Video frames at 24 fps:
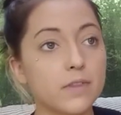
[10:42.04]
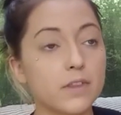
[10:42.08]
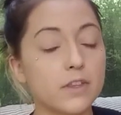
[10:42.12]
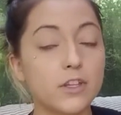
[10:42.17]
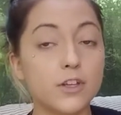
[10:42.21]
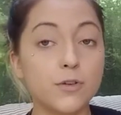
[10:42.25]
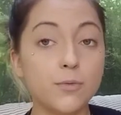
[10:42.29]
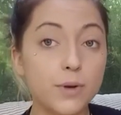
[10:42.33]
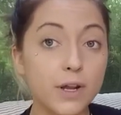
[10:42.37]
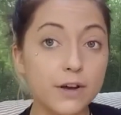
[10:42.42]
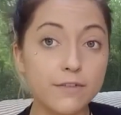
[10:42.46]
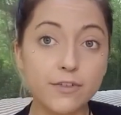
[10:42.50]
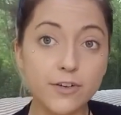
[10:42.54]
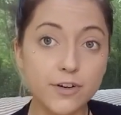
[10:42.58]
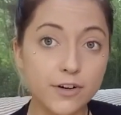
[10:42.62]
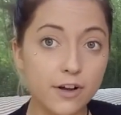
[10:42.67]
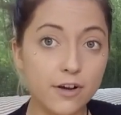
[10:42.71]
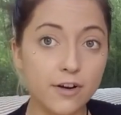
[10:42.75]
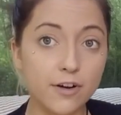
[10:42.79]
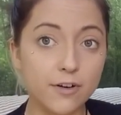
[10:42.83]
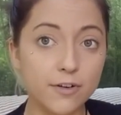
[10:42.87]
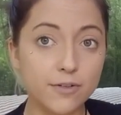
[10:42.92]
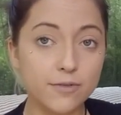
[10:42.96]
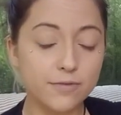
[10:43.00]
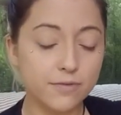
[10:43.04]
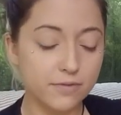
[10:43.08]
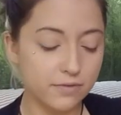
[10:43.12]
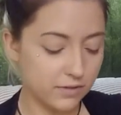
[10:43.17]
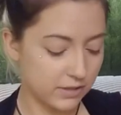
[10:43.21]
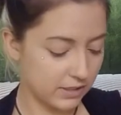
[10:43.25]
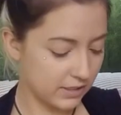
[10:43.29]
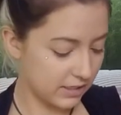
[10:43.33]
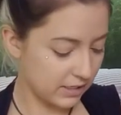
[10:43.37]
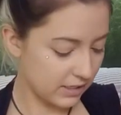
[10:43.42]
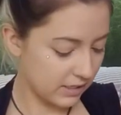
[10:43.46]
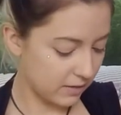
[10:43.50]
You never know.
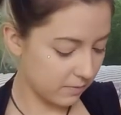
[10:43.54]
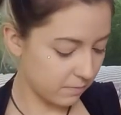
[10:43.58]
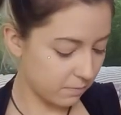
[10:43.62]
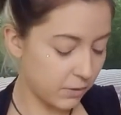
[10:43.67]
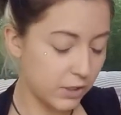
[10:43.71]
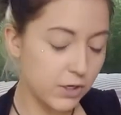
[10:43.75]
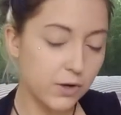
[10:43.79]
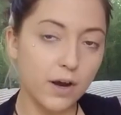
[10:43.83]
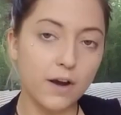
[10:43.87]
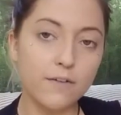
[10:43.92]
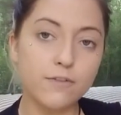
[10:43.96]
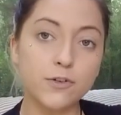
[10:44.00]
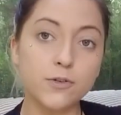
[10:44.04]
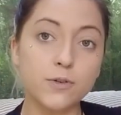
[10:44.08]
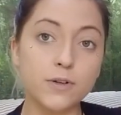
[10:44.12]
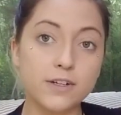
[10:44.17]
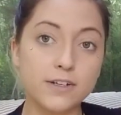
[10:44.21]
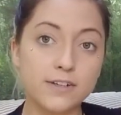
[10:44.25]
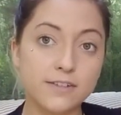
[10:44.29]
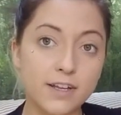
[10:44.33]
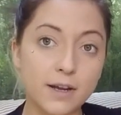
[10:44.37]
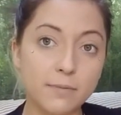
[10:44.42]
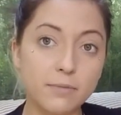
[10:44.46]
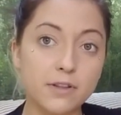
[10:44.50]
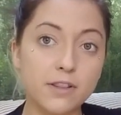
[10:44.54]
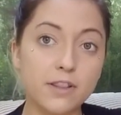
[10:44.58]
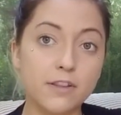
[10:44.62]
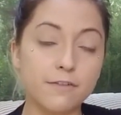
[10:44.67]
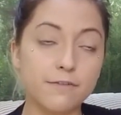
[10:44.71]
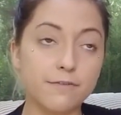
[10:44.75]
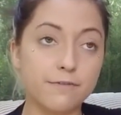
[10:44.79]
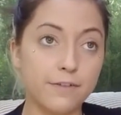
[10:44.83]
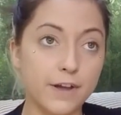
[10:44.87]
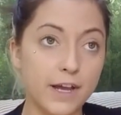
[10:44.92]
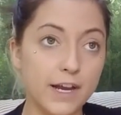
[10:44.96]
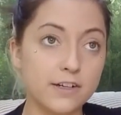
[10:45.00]
But you have to accept the
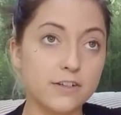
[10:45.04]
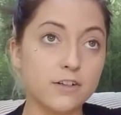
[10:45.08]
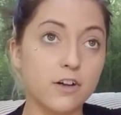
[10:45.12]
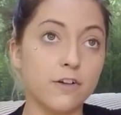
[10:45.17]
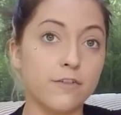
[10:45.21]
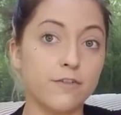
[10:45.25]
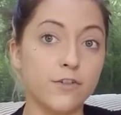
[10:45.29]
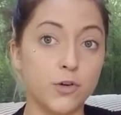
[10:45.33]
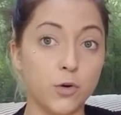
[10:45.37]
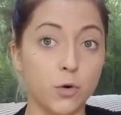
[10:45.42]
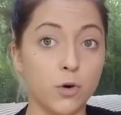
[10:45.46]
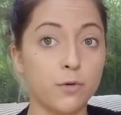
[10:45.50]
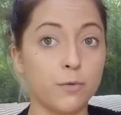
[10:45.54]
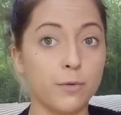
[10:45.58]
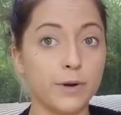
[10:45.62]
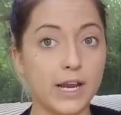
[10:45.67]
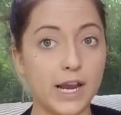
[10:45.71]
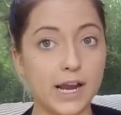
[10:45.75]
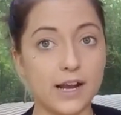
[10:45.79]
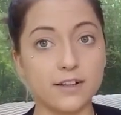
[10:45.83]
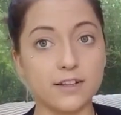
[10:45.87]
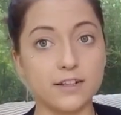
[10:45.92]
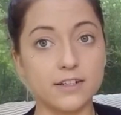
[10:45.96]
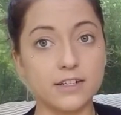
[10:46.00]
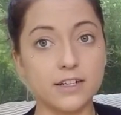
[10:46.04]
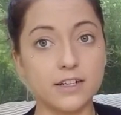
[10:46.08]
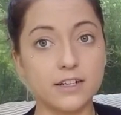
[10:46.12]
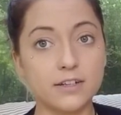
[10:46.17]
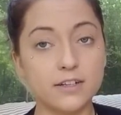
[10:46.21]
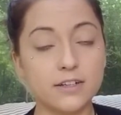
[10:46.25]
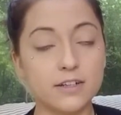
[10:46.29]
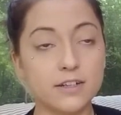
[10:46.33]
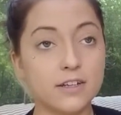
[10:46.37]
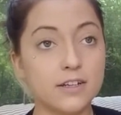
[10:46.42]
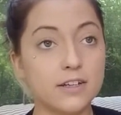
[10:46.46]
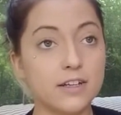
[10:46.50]
fact of your reality
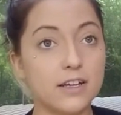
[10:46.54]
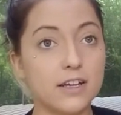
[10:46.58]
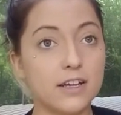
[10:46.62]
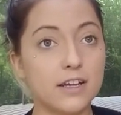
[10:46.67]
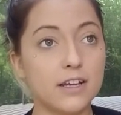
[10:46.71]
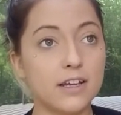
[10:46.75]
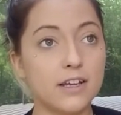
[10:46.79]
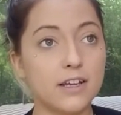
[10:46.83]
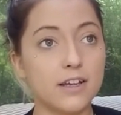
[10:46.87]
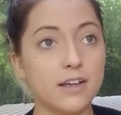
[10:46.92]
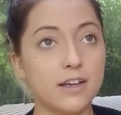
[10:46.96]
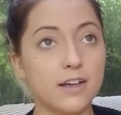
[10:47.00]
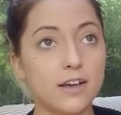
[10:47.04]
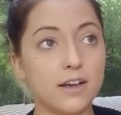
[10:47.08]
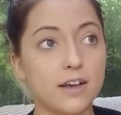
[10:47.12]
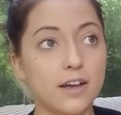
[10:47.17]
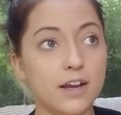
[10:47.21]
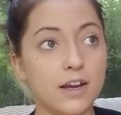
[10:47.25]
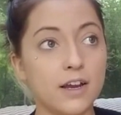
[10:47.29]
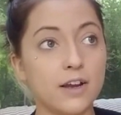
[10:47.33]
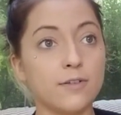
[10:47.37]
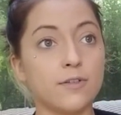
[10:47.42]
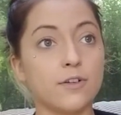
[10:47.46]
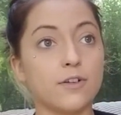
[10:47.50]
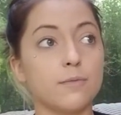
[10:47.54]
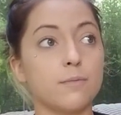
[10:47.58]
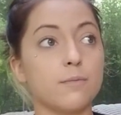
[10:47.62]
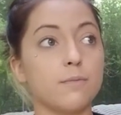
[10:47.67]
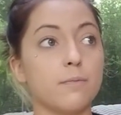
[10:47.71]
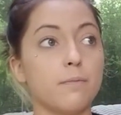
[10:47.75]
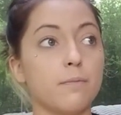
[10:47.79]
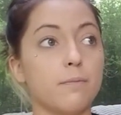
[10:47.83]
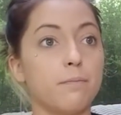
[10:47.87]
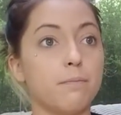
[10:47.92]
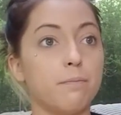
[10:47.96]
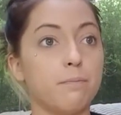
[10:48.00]
and
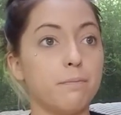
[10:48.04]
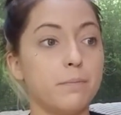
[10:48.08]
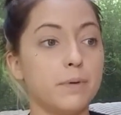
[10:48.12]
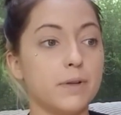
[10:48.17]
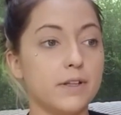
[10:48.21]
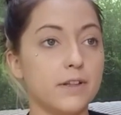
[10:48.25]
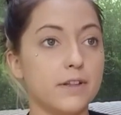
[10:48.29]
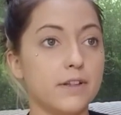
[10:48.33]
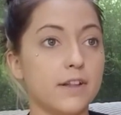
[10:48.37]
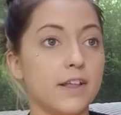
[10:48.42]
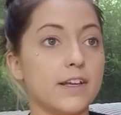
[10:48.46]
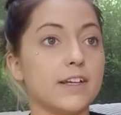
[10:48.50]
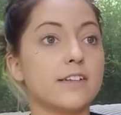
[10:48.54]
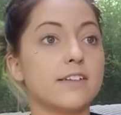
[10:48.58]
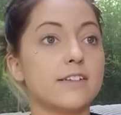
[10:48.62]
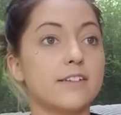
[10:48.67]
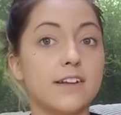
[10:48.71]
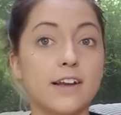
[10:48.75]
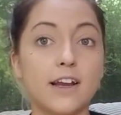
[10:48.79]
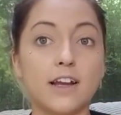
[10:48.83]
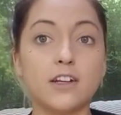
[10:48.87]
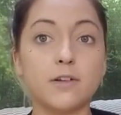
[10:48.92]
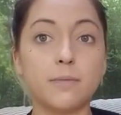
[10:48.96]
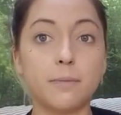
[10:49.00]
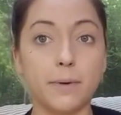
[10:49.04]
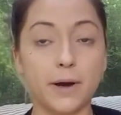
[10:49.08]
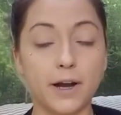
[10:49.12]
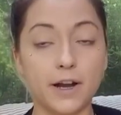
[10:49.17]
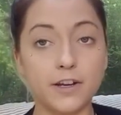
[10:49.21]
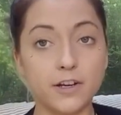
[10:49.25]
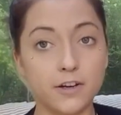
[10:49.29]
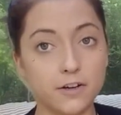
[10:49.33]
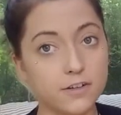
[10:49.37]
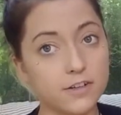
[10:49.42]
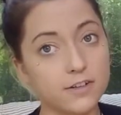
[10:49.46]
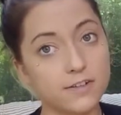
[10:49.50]
be like stand by
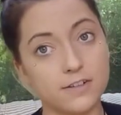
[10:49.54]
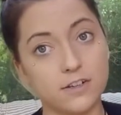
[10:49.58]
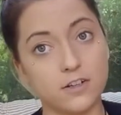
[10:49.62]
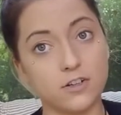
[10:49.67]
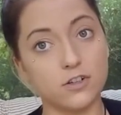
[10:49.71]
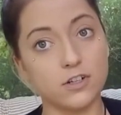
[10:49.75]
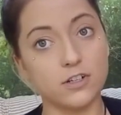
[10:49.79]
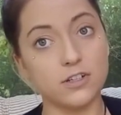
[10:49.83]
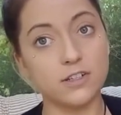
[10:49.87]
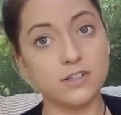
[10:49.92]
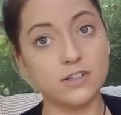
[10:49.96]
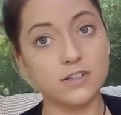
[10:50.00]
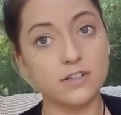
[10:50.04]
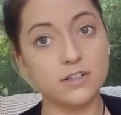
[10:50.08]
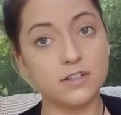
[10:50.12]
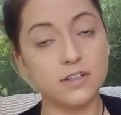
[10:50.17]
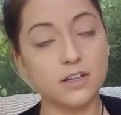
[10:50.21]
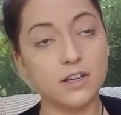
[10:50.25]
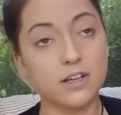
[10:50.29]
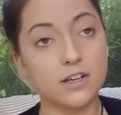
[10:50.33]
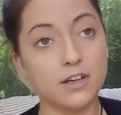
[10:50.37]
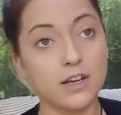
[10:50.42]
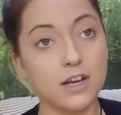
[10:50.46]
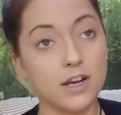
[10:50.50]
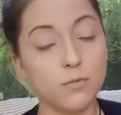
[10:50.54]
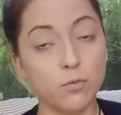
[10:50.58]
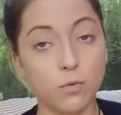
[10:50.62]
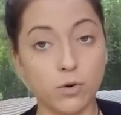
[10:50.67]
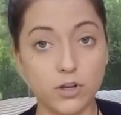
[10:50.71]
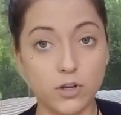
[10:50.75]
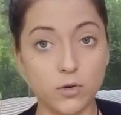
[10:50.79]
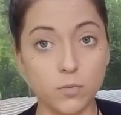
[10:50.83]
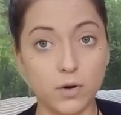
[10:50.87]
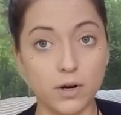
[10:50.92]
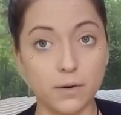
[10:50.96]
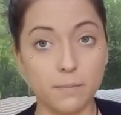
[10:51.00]
your decisions and what
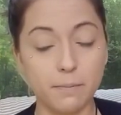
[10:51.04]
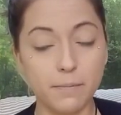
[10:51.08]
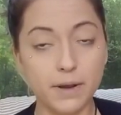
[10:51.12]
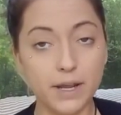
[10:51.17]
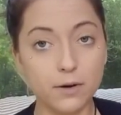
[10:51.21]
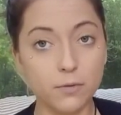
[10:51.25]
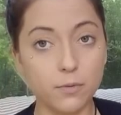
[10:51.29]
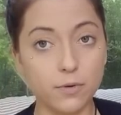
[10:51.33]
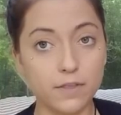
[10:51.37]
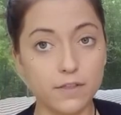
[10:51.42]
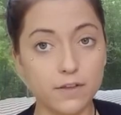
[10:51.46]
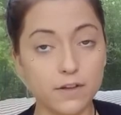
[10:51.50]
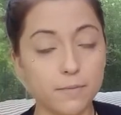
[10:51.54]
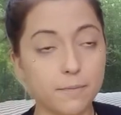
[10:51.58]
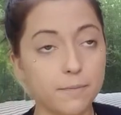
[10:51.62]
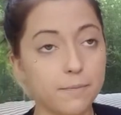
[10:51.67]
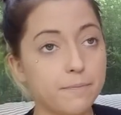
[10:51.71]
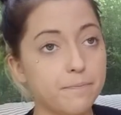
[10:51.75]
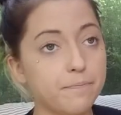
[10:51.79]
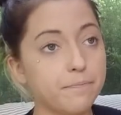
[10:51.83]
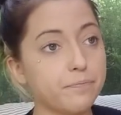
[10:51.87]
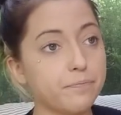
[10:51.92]
you want to make with them.